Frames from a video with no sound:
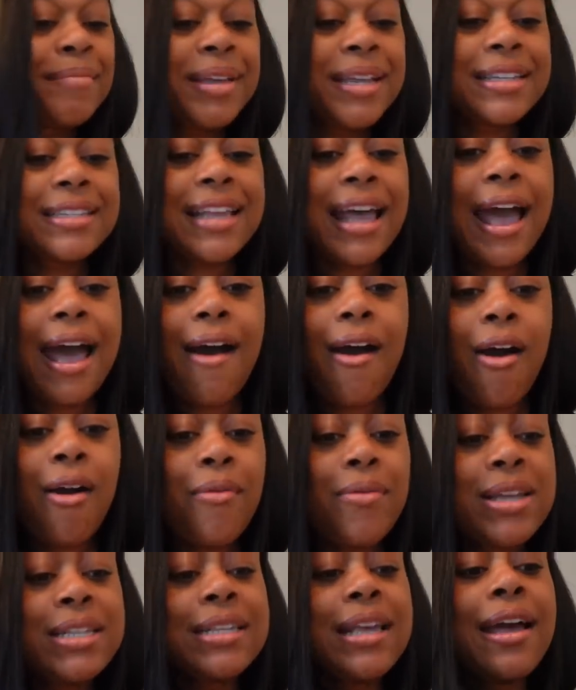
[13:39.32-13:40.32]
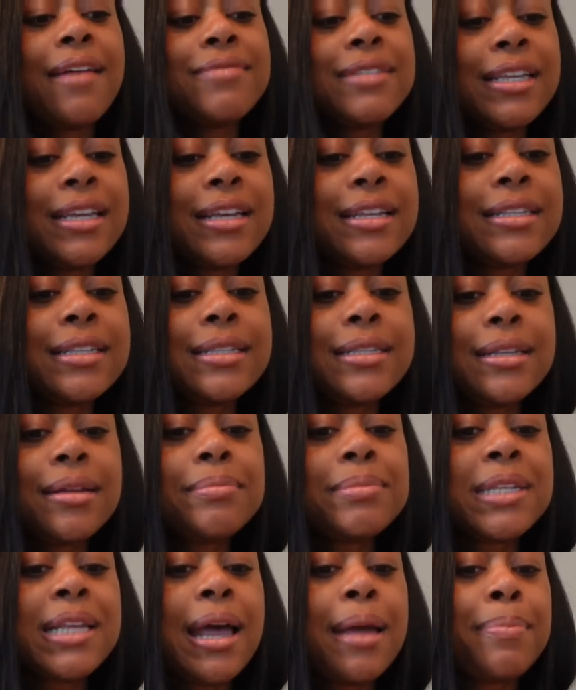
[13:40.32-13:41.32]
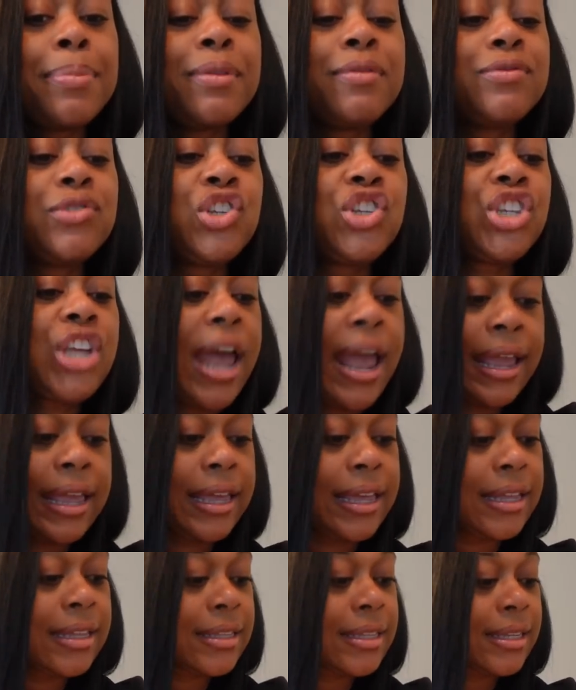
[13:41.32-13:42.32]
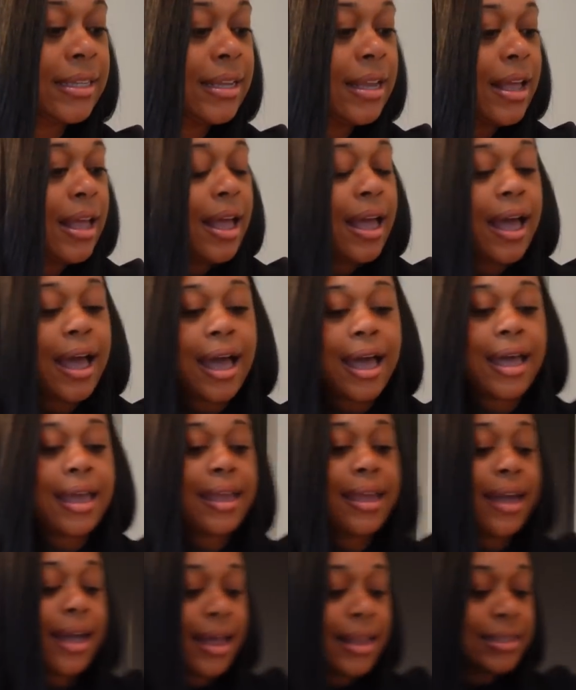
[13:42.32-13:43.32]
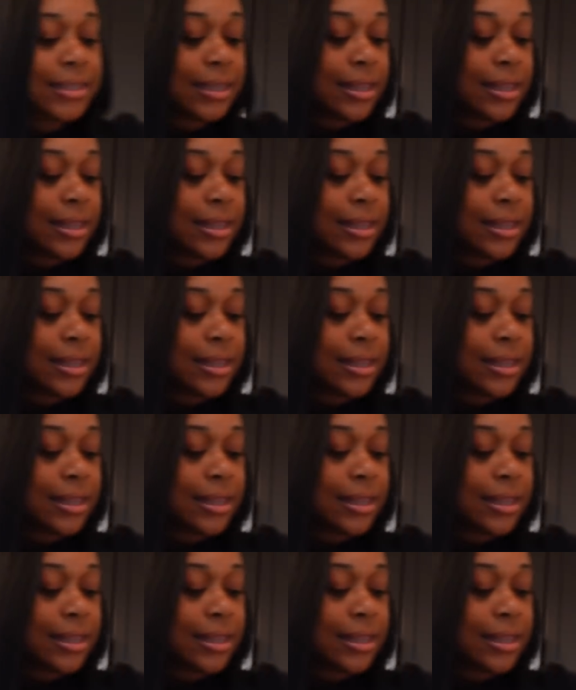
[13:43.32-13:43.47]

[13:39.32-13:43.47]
because I always have to get some type of jacket, I got